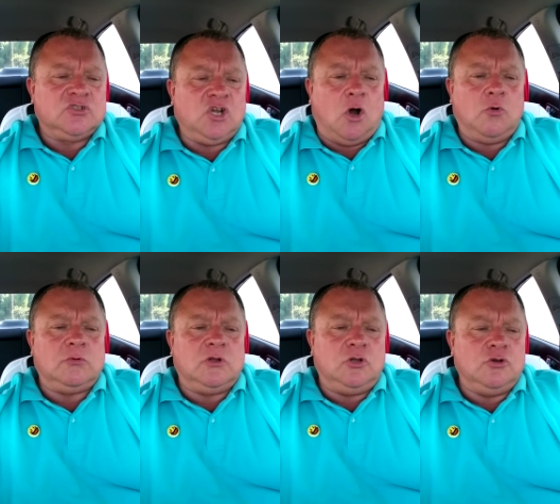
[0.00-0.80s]

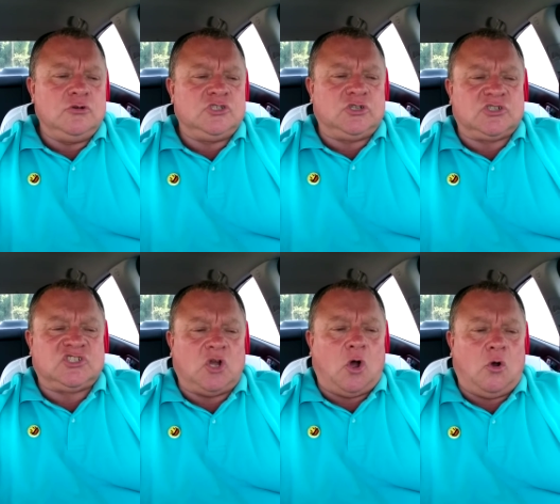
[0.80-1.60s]
Don't lose your
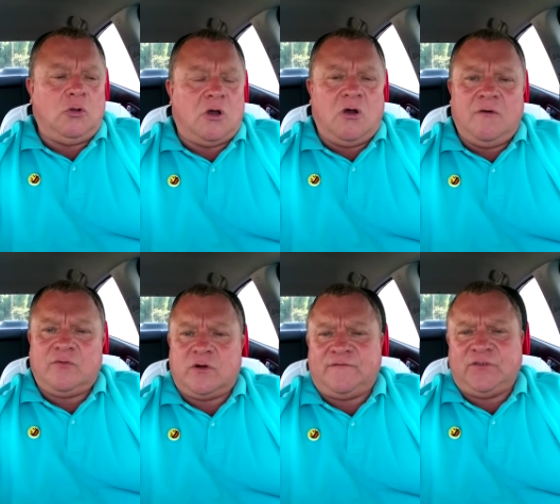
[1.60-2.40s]
soul
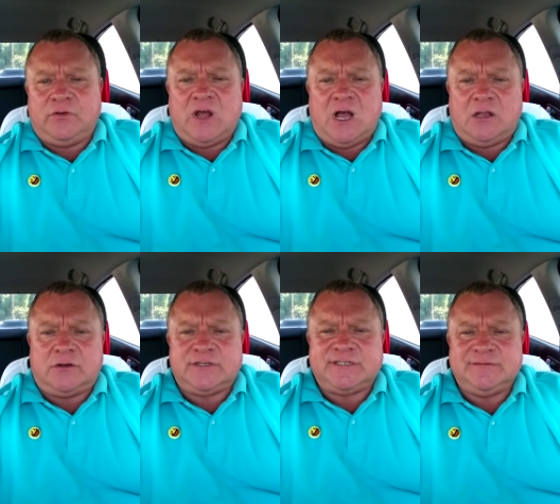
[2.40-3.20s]
over a few
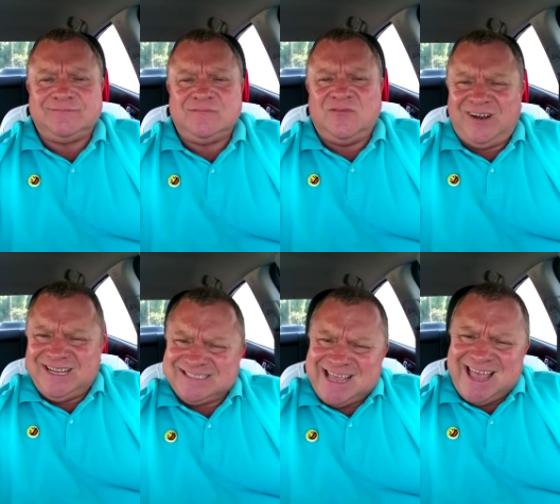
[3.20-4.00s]
dollars. What do
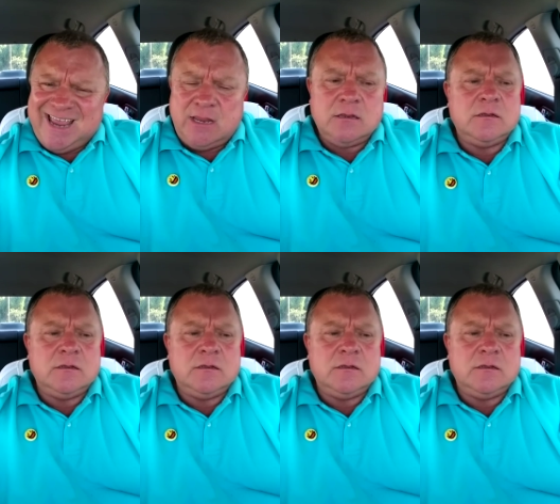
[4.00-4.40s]
you say?